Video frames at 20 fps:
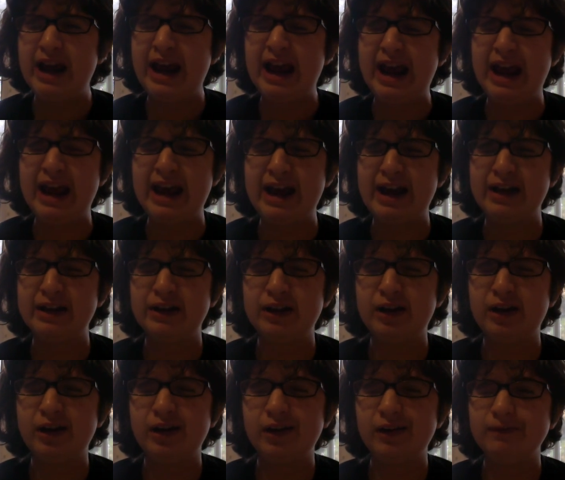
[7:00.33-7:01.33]

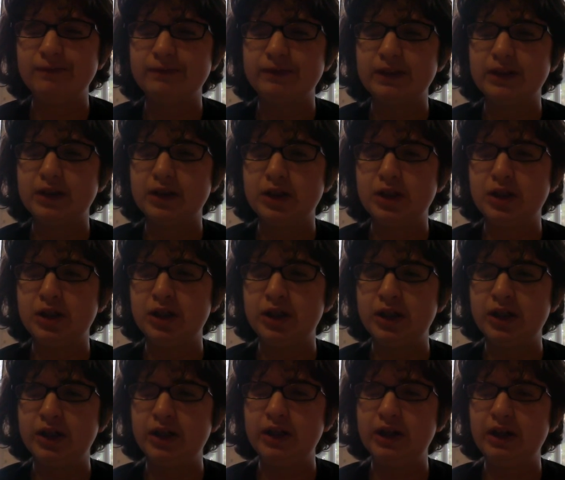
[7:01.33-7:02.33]
and
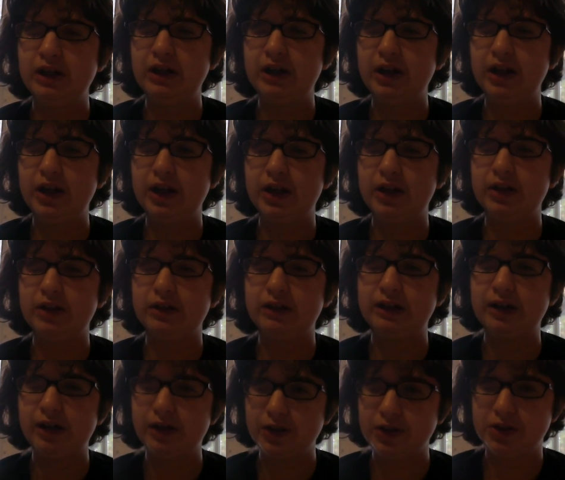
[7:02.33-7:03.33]
she and
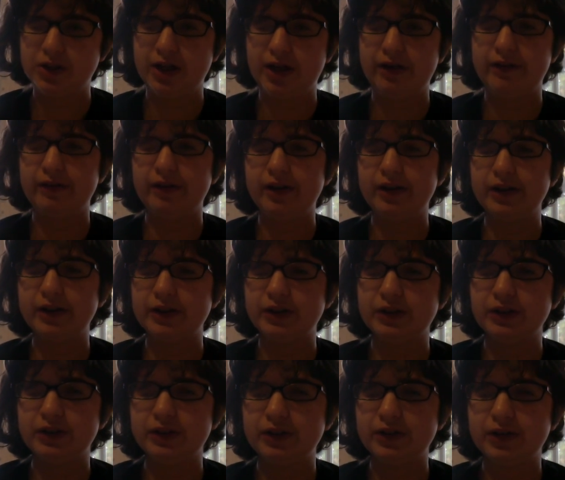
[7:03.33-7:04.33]
the other shadow
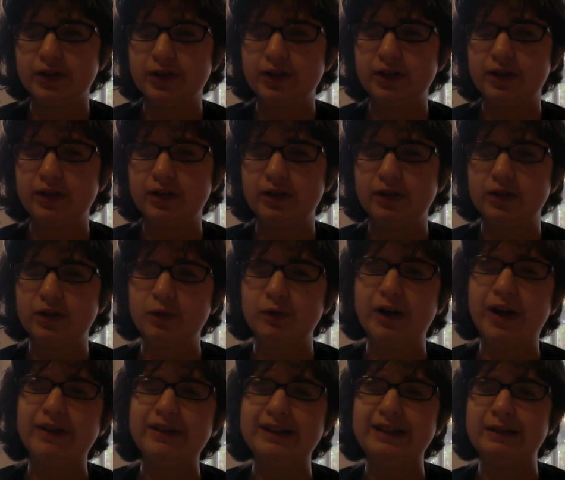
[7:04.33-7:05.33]
hunters
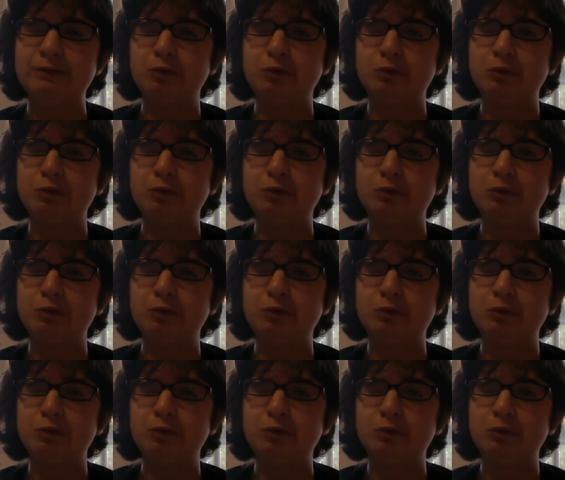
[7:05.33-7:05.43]
surround